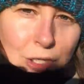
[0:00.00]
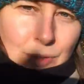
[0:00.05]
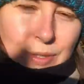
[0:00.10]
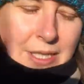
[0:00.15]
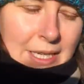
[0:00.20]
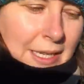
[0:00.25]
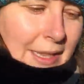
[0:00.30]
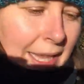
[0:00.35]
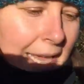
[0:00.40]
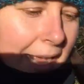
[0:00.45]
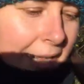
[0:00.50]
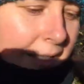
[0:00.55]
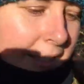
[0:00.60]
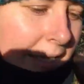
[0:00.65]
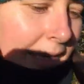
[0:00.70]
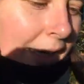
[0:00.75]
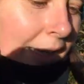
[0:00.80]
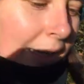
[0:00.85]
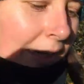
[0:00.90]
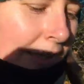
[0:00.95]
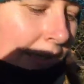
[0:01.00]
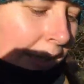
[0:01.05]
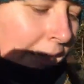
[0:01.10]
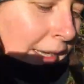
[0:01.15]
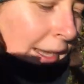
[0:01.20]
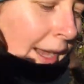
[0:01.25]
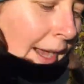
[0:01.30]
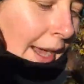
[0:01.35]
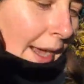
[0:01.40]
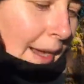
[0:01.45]
using that
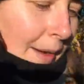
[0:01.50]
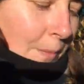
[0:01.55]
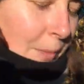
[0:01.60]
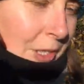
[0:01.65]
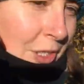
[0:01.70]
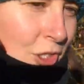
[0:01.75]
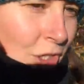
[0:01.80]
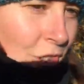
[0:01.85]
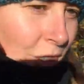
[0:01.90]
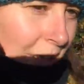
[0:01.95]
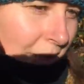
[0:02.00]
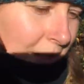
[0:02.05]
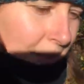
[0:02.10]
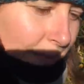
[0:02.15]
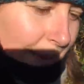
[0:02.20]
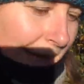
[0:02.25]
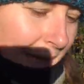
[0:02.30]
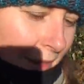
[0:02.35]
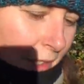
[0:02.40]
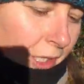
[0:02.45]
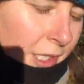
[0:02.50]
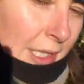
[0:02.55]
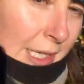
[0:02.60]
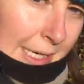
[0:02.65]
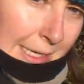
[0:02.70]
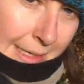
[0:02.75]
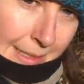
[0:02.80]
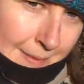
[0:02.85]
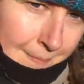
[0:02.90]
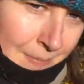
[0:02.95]
with sugar to make the
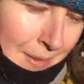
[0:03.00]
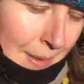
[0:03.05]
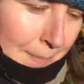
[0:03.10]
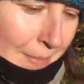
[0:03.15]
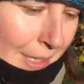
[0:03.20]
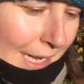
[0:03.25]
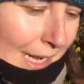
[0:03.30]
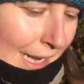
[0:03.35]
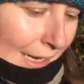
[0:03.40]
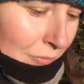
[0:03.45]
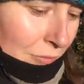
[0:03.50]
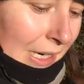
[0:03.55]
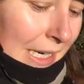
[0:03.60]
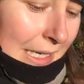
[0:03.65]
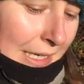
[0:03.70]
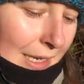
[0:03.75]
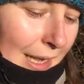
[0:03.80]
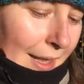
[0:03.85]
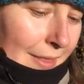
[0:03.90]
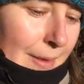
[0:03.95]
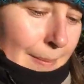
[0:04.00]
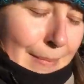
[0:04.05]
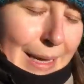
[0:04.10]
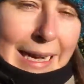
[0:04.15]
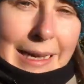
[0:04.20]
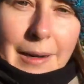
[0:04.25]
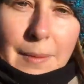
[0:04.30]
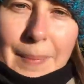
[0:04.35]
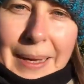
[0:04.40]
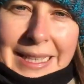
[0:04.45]
honey. But I really like the
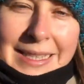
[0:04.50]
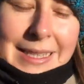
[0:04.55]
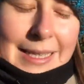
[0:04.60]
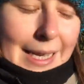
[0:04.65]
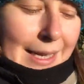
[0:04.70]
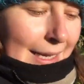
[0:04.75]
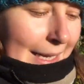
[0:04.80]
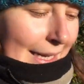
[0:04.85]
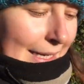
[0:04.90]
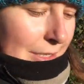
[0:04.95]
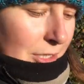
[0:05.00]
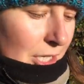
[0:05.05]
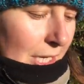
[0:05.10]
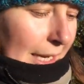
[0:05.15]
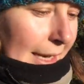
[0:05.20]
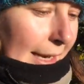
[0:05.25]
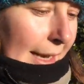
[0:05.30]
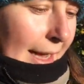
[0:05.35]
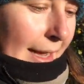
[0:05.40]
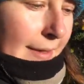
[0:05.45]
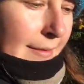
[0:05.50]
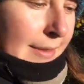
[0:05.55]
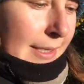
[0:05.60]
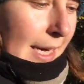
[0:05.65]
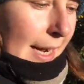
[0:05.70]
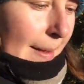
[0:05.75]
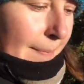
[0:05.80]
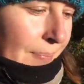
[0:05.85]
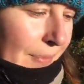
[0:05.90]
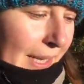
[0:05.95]
medlar better actually, and
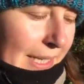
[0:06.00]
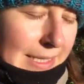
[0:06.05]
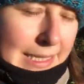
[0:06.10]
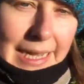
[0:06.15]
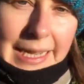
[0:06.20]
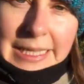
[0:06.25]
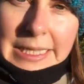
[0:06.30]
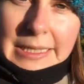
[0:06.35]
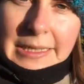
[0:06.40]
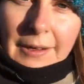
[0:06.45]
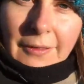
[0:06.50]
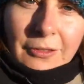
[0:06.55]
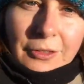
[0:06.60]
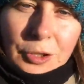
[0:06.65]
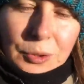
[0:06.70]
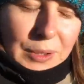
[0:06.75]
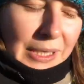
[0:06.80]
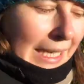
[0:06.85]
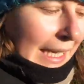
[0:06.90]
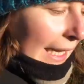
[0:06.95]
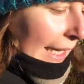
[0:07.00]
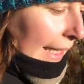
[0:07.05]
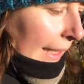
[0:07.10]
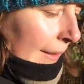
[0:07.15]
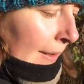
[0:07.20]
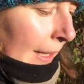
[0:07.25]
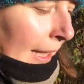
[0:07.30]
it's lasted a full year.